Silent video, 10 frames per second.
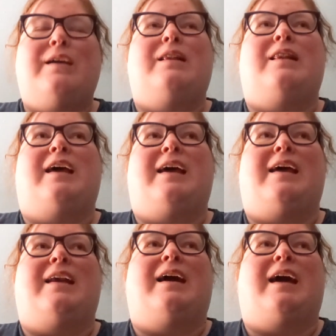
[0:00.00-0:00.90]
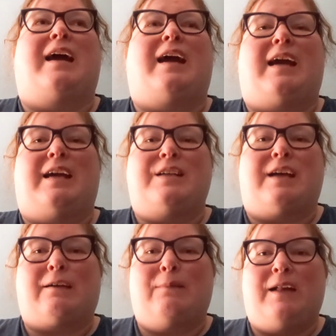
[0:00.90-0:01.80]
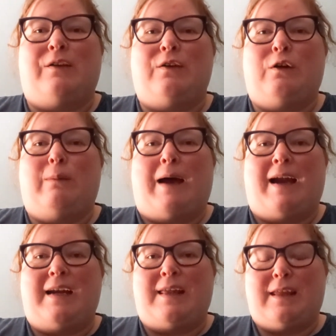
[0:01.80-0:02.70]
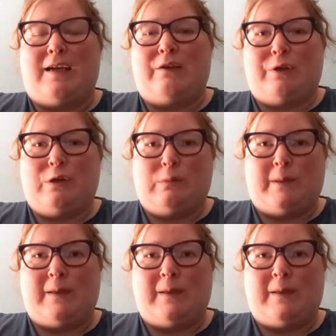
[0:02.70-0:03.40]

then I check my local Buy Nothing group.